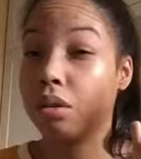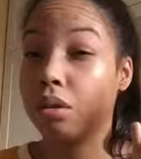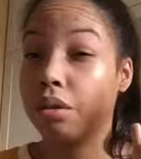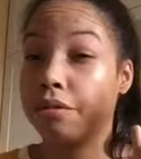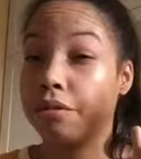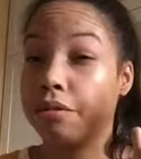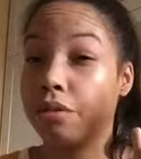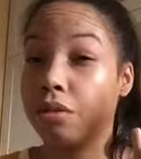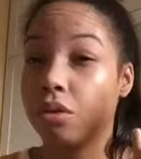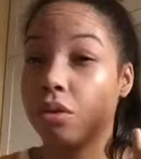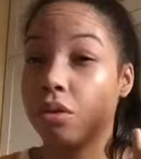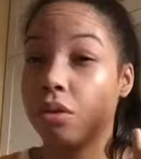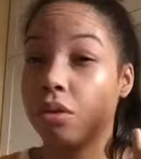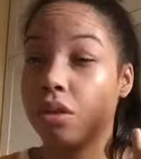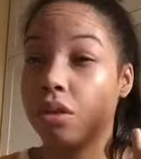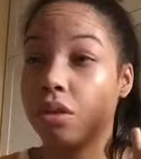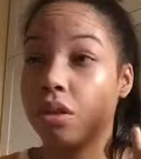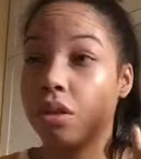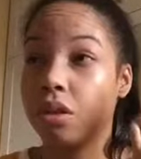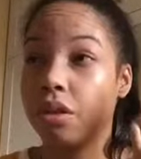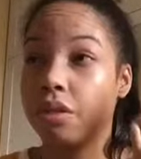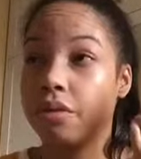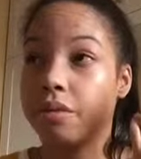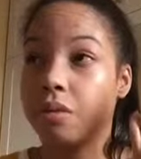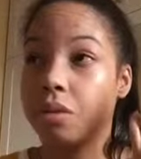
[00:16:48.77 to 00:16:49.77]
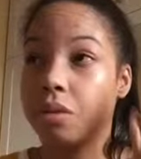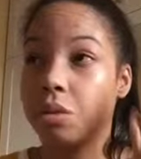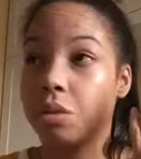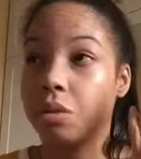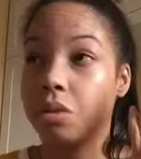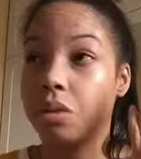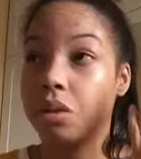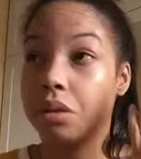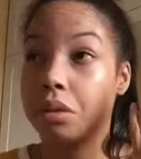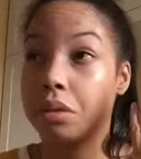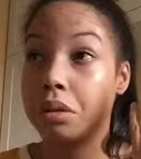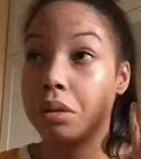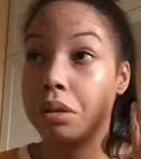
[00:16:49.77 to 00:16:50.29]
I forgot the other
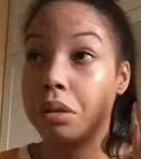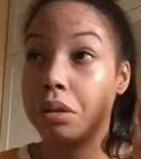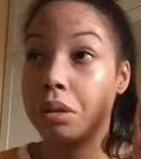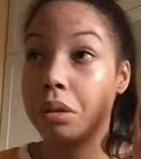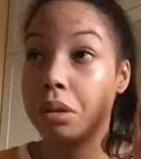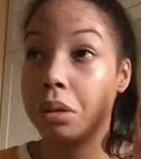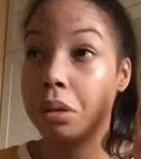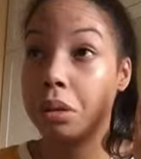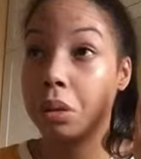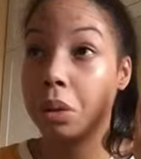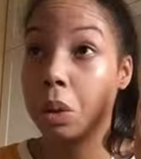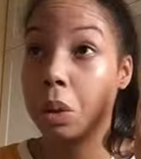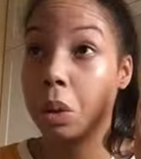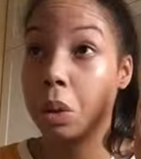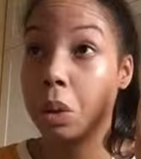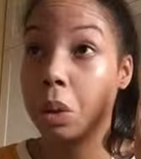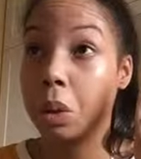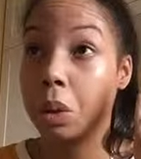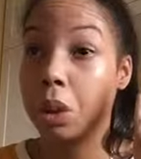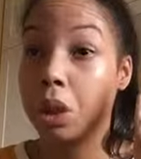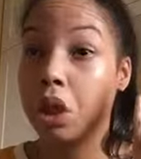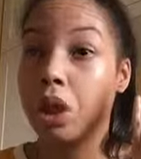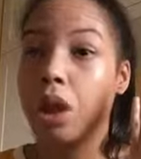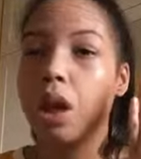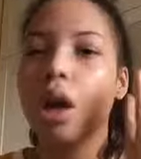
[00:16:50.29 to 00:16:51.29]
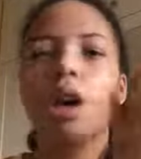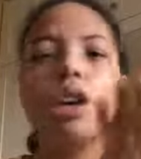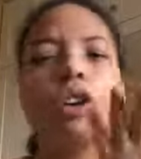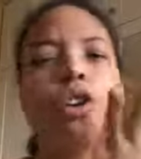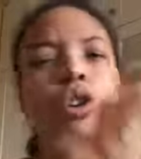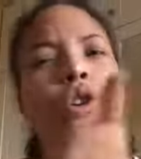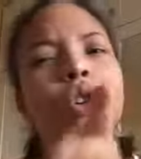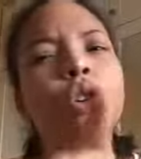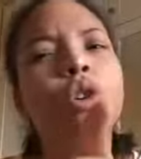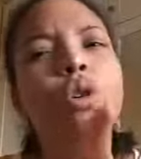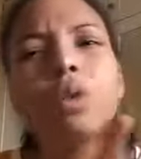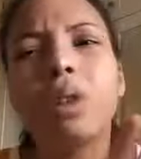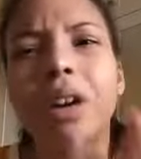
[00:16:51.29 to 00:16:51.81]
ones.
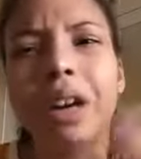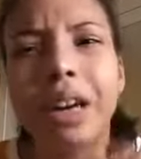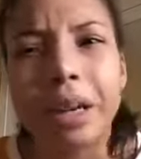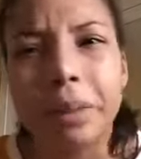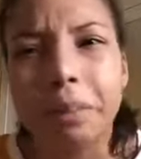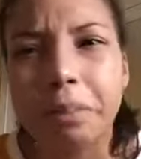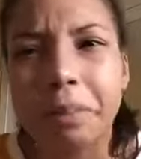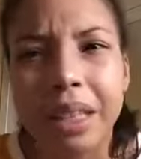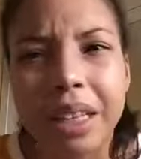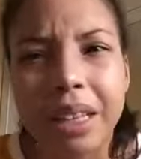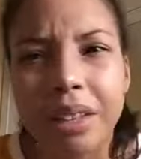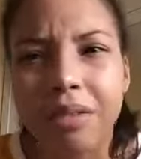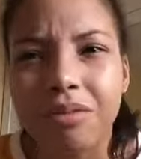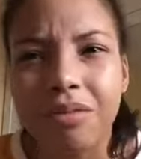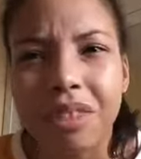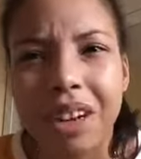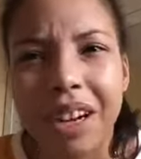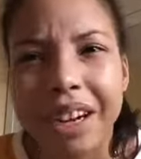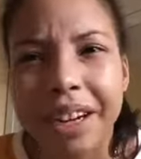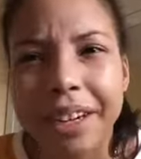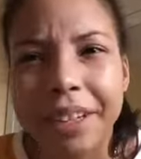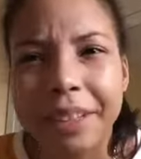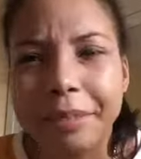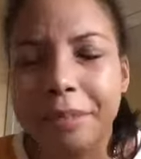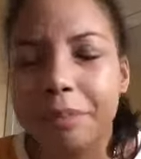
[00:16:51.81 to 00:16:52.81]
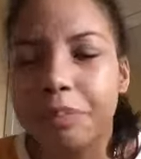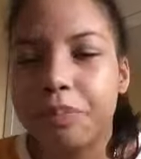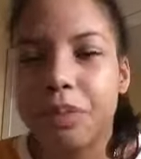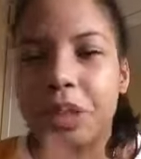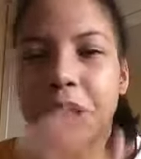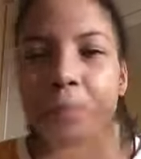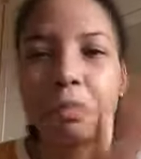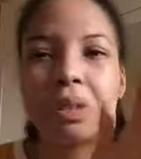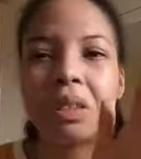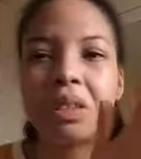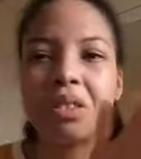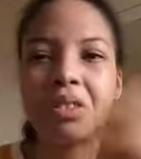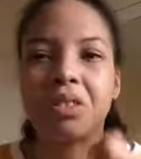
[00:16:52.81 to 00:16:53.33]
You know what I mean, right?
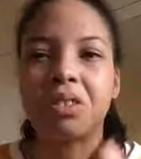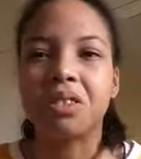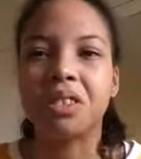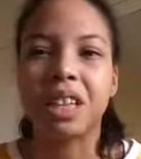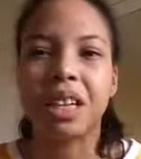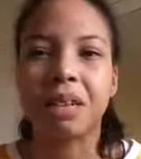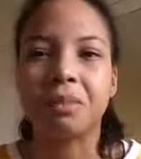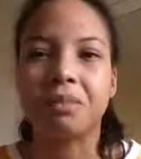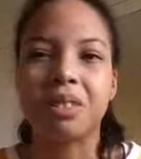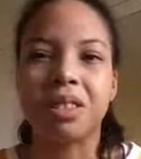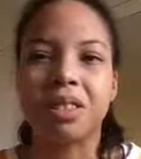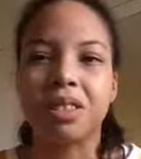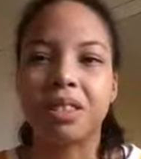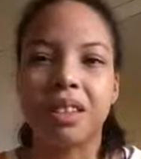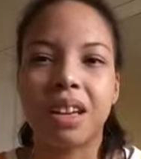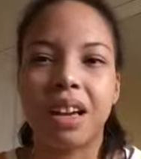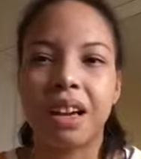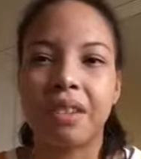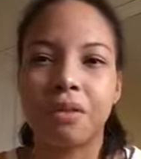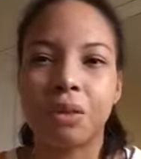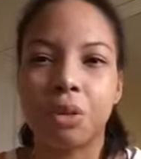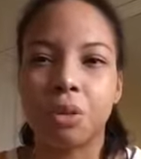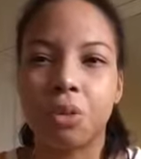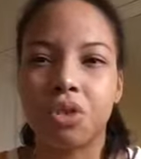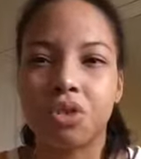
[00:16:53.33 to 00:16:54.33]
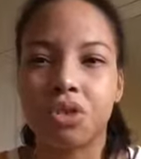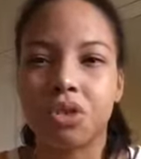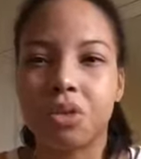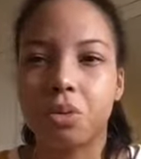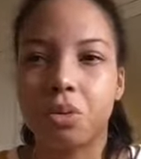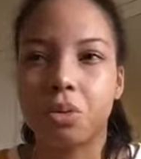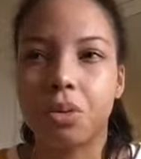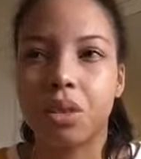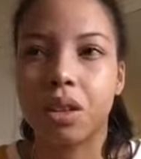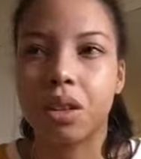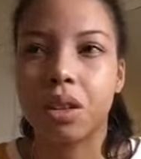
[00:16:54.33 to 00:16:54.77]
It's been a long time since I ever watched.